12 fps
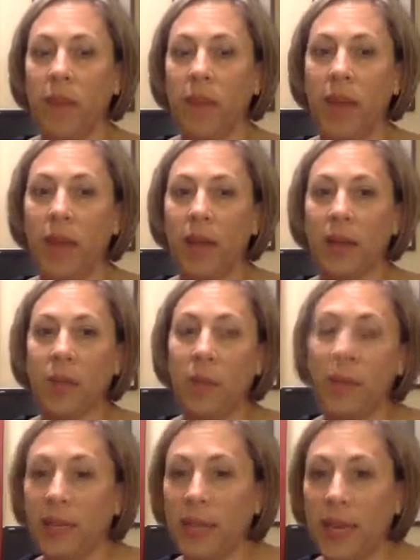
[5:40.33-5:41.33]
and
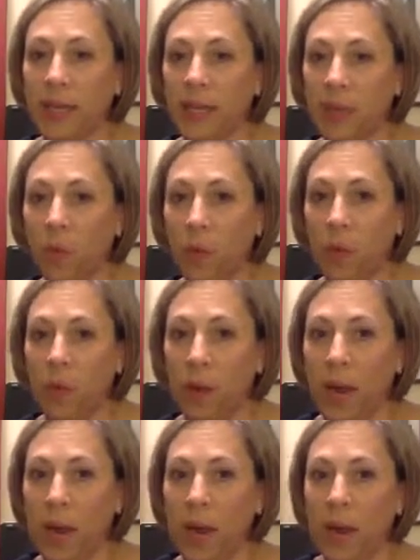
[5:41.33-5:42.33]
paying taxes at one
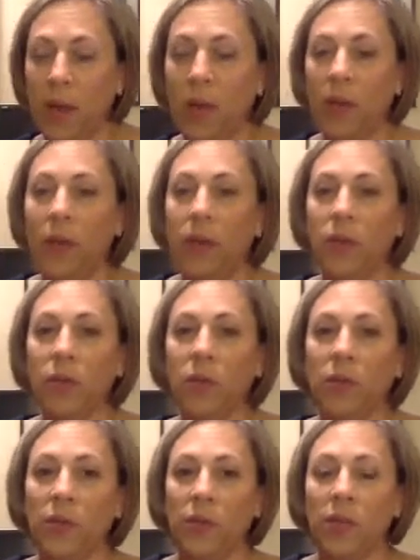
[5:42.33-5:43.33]
rate,
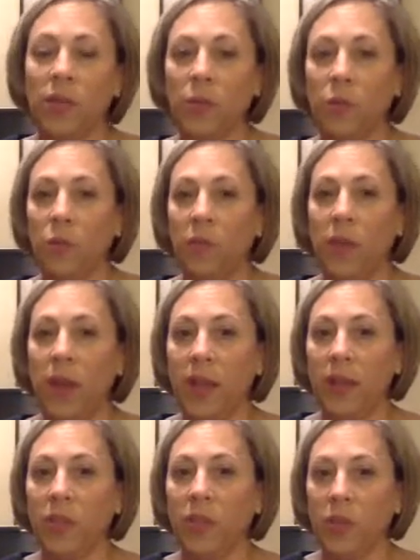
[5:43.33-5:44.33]
those of us who are providing
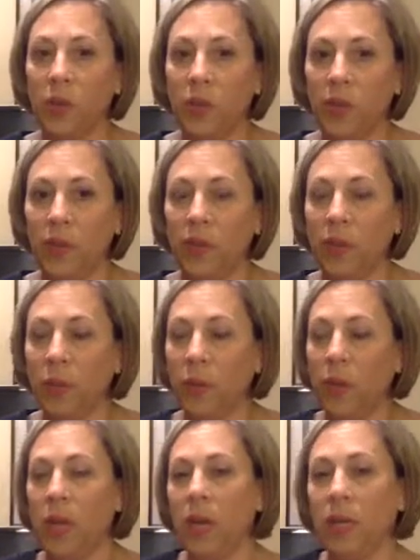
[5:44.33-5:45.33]
a service, they're
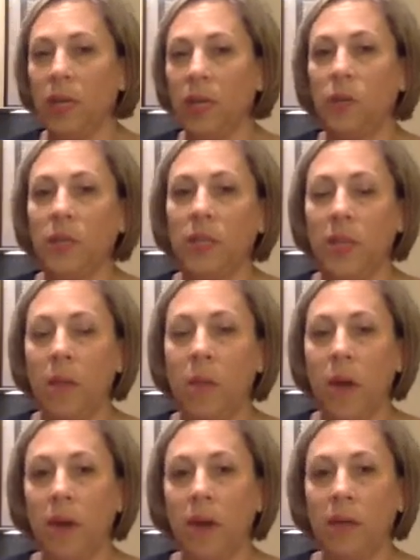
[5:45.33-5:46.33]
putting in a different
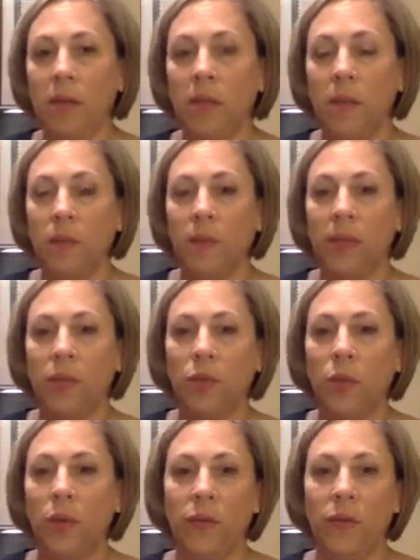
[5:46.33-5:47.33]
sandbox,
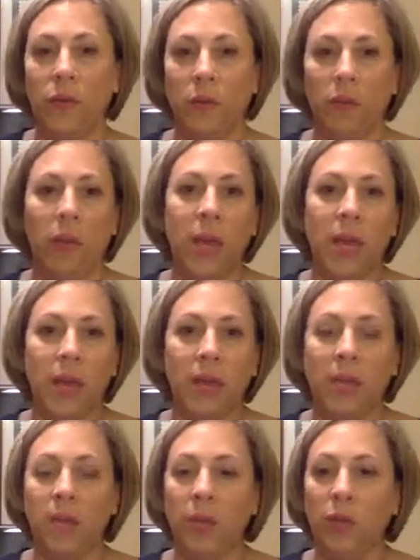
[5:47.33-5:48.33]
sort of like a
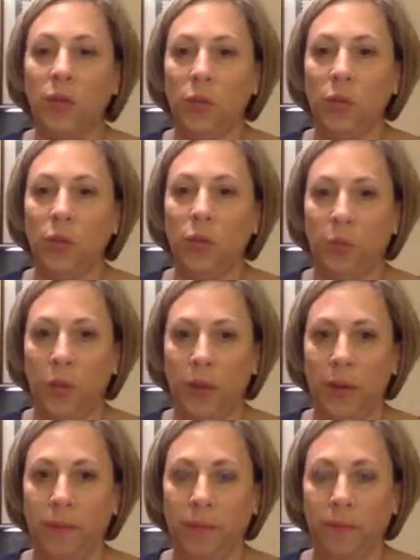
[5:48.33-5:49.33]
W-2 employee.